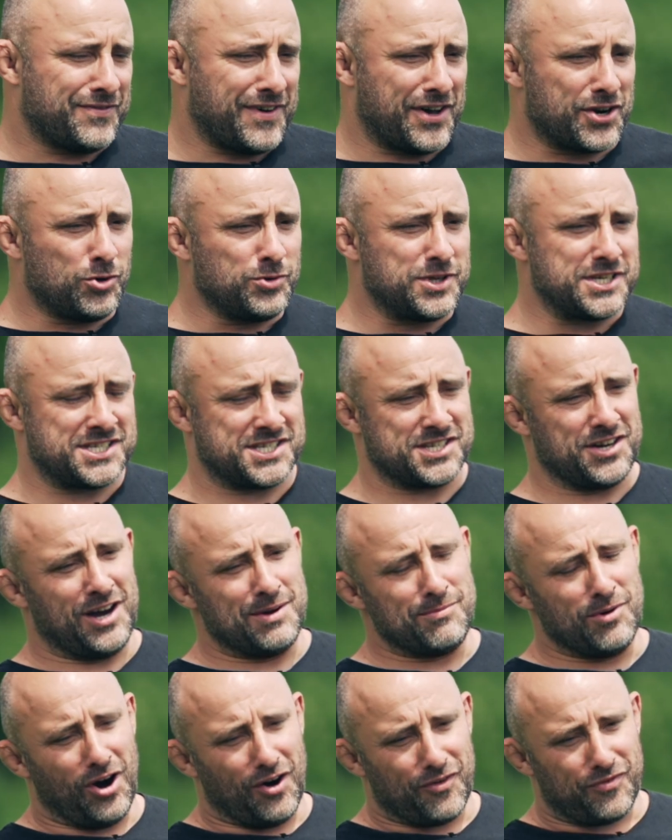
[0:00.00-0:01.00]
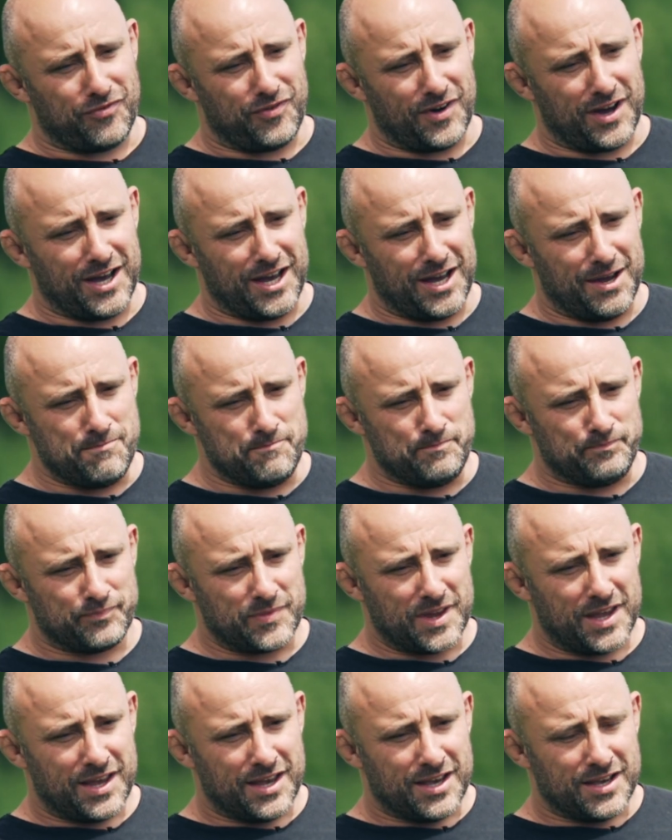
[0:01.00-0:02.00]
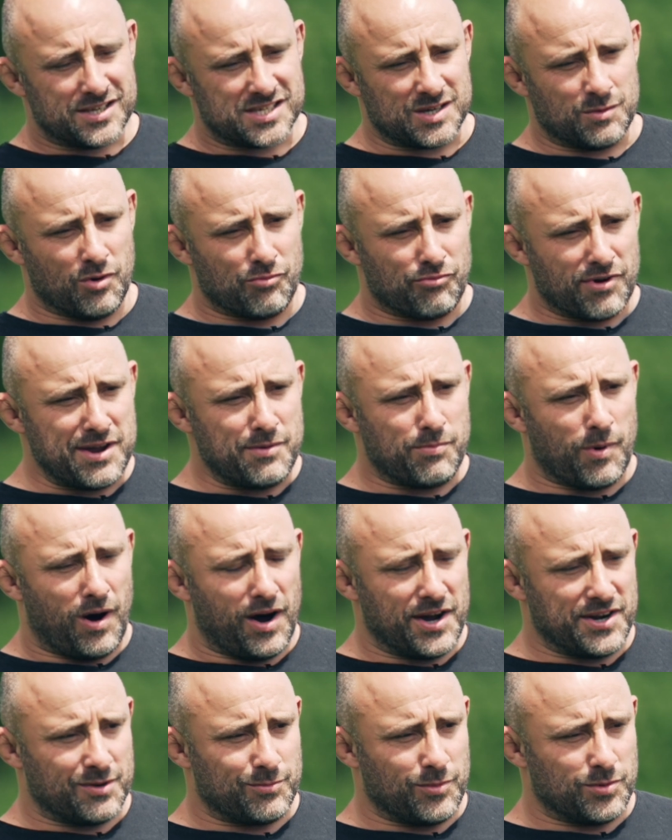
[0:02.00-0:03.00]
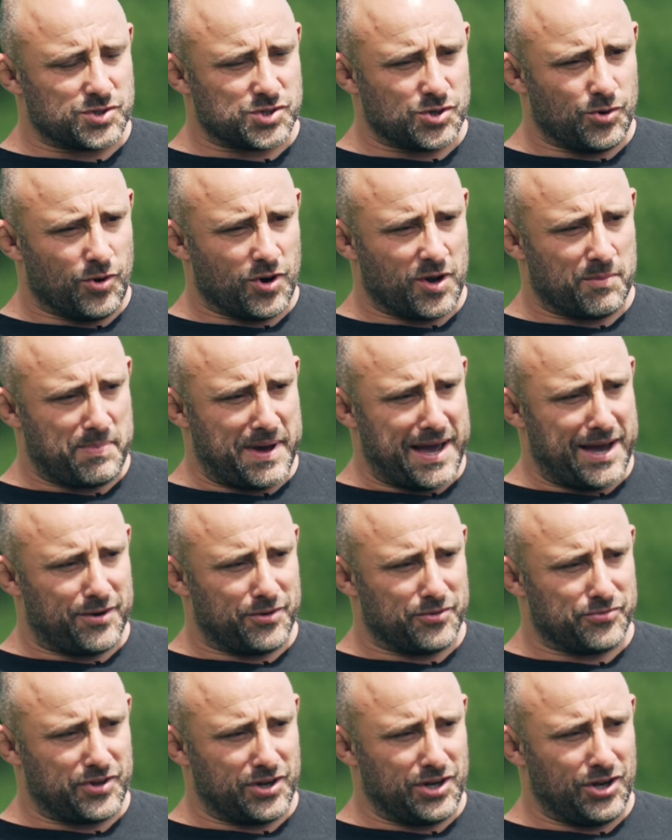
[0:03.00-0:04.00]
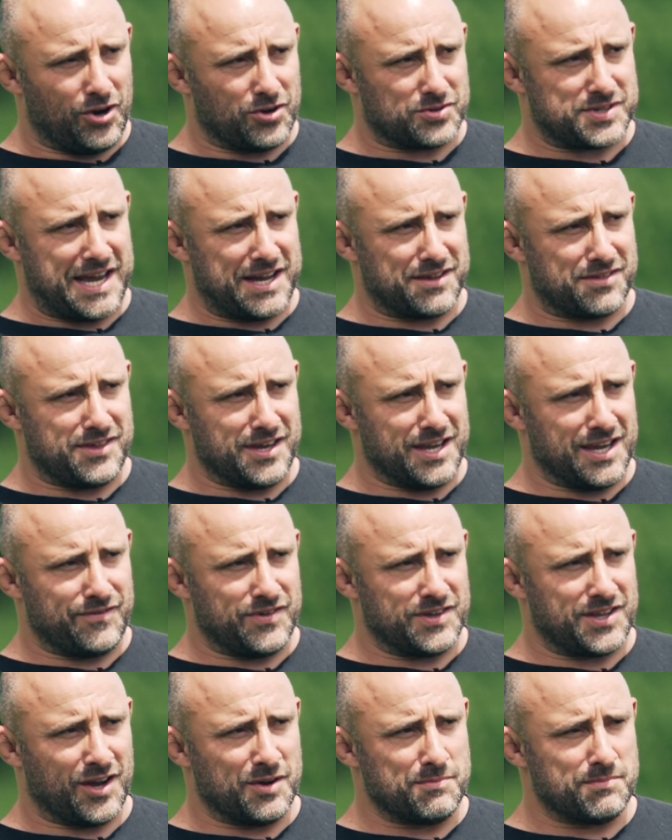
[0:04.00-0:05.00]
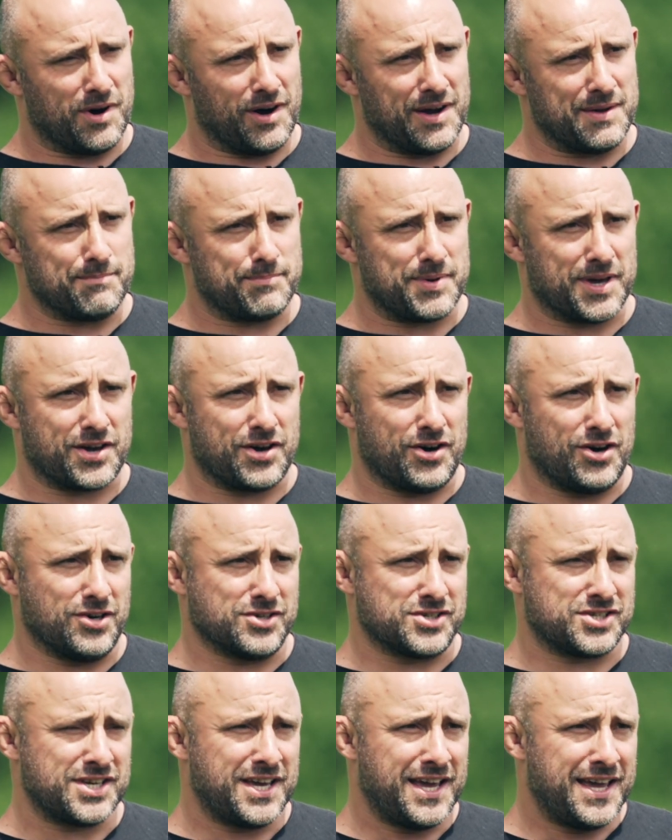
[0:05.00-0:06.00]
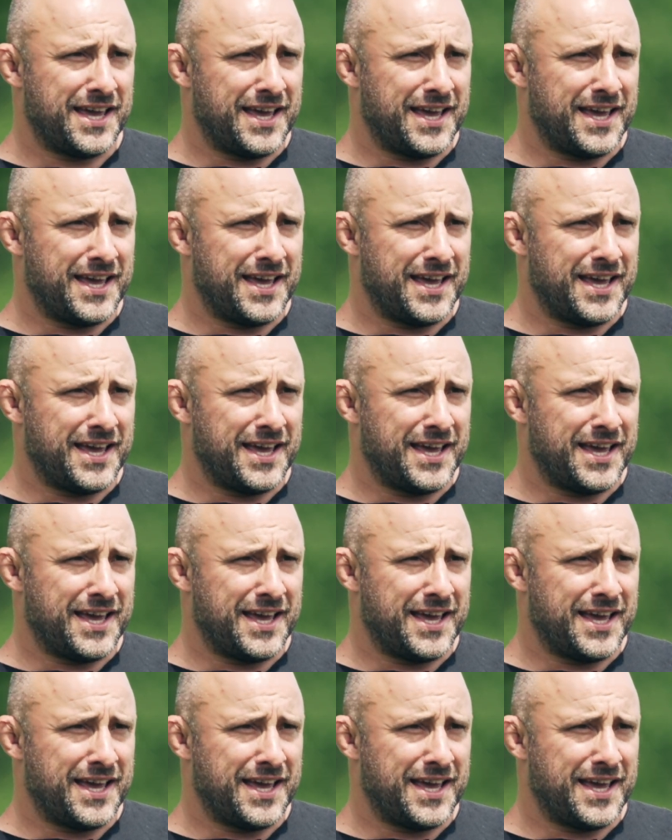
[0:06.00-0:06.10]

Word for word: you've had all this time off. Um, so we'll rewind and we'll talk about the lockdown thing, if you don't mind, because